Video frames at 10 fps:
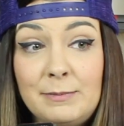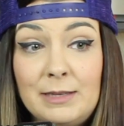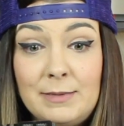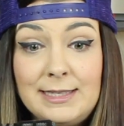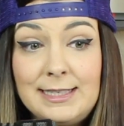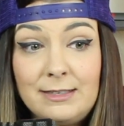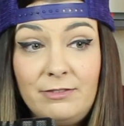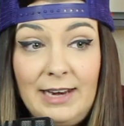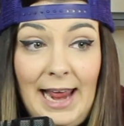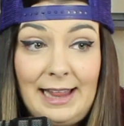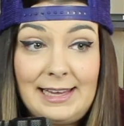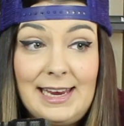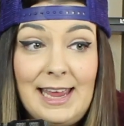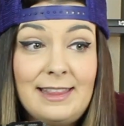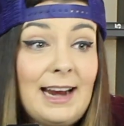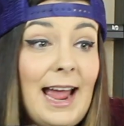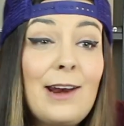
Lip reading: it's going to be the mid-season finale. And then